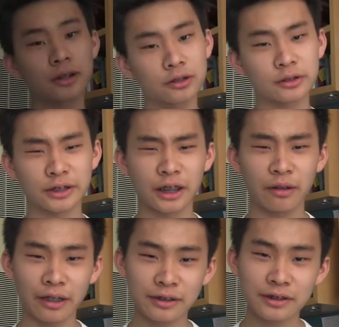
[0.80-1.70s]
back to News
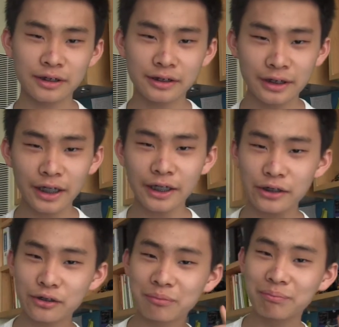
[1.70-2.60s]
Now, and today
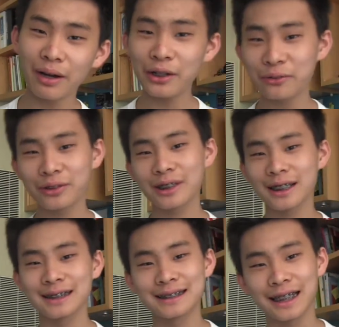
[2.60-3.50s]
you might
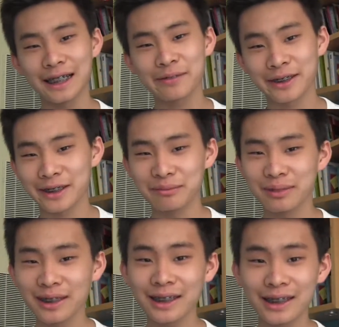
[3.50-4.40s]
realize I am in a
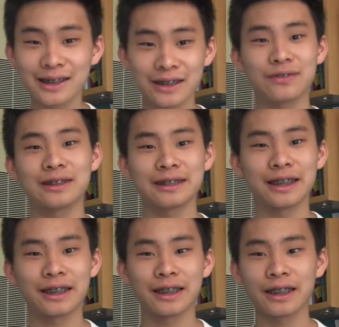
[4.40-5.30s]
completely different
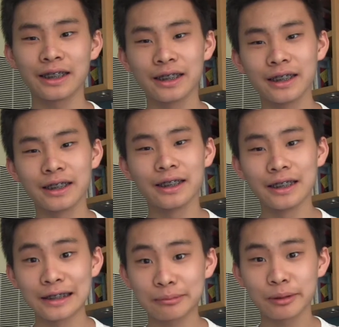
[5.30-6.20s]
setting.
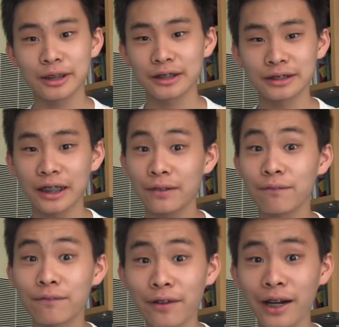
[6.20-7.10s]
That's because I
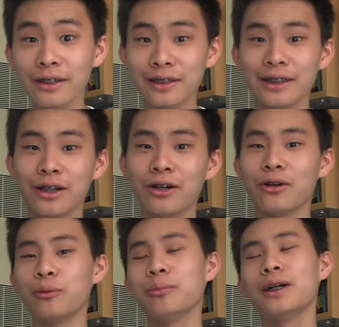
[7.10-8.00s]
am finally
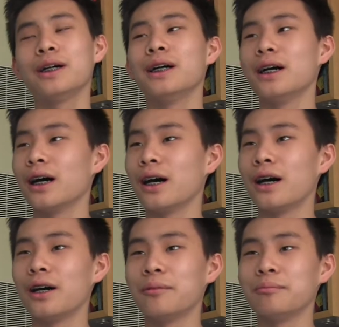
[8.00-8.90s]
home.
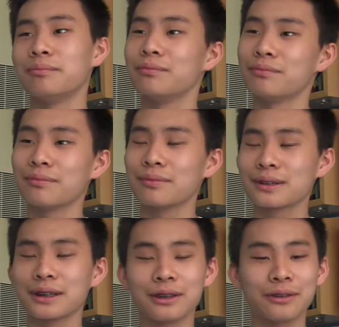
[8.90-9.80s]

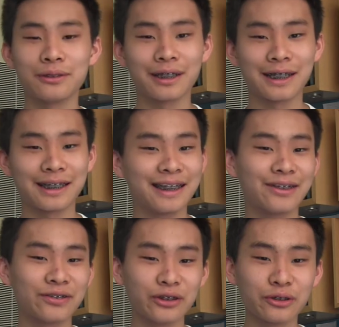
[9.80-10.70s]
So
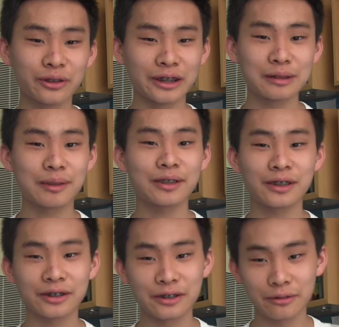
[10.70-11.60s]
if you were
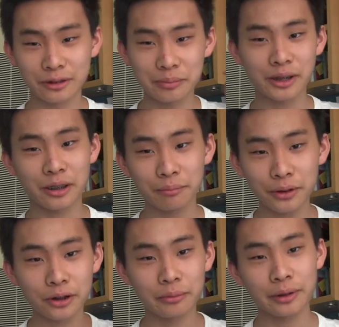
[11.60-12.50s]
expecting there to be a
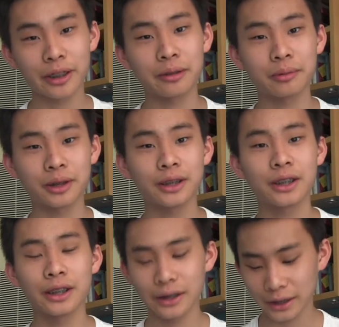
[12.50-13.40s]
computer behind me,
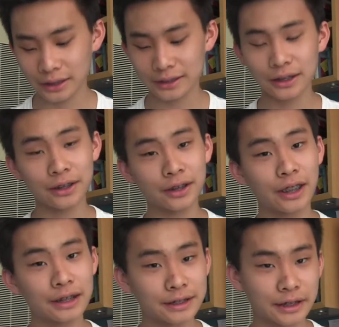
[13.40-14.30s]
that's not the
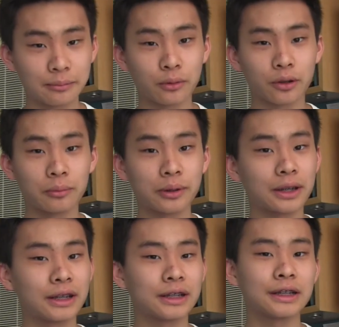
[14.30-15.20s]
case anymore
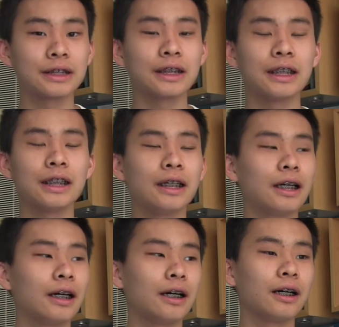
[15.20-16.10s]
because
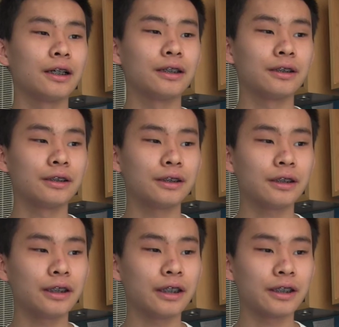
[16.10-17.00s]

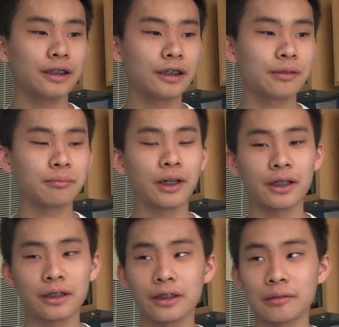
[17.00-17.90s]
in
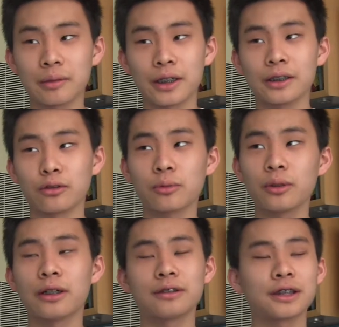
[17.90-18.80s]
my
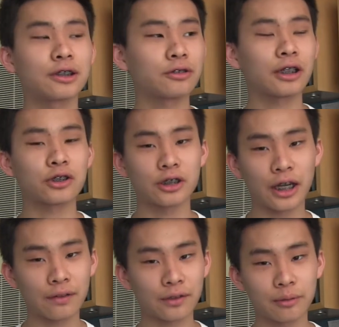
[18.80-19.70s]
normal house I don't actually
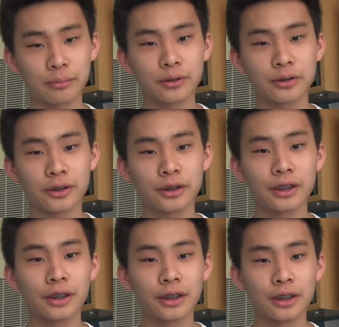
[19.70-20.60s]
have a
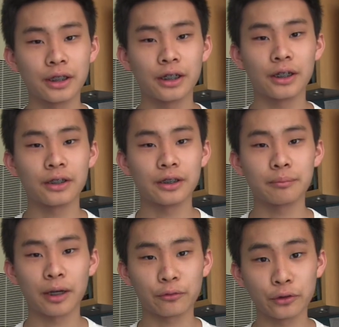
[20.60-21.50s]
computer
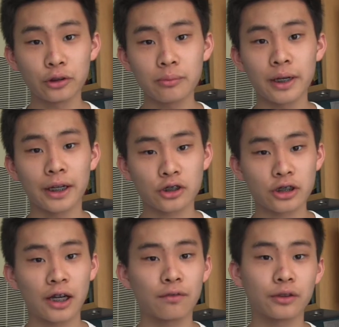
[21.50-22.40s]
in my room. I
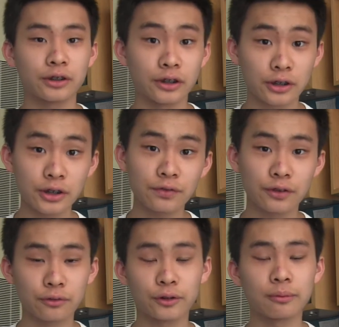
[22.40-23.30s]
actually have one in a
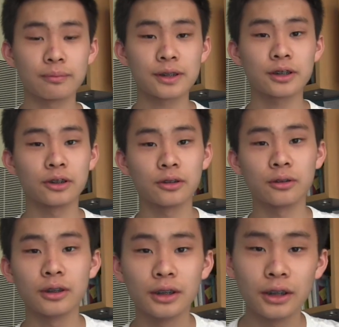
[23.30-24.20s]
different room,
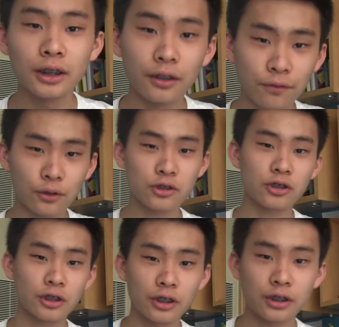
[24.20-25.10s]
so
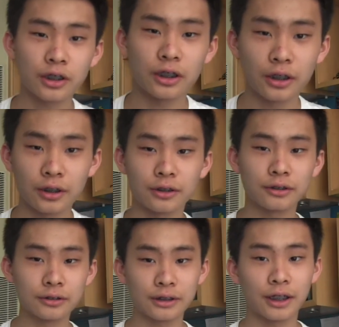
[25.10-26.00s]
unfortunately
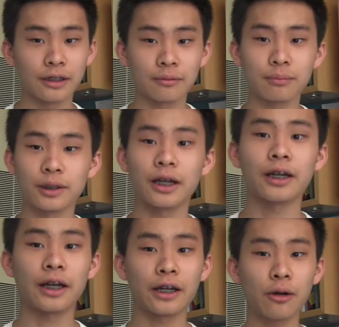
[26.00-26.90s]
yeah, but
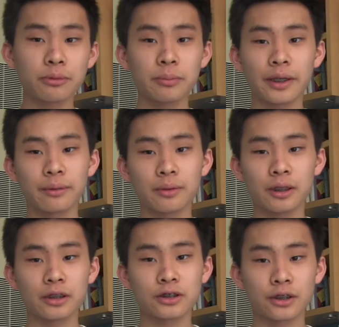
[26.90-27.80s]
I hope to
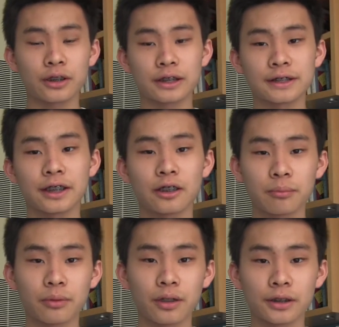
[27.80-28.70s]
be starting a
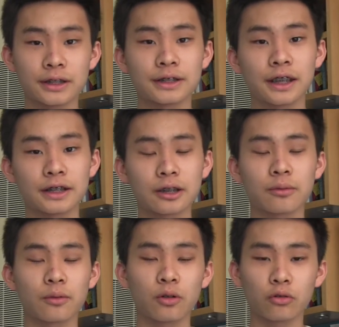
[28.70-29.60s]
setup on this
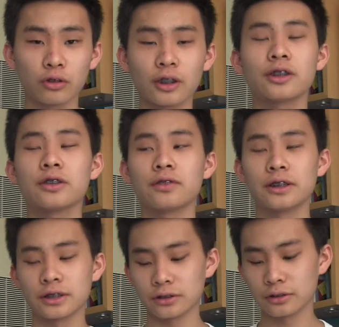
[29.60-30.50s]
desk
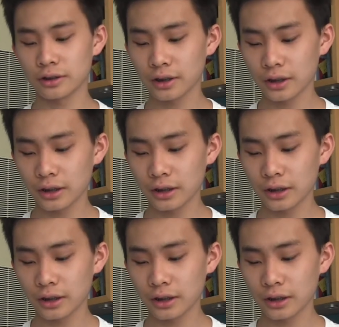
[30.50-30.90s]
relatively soon,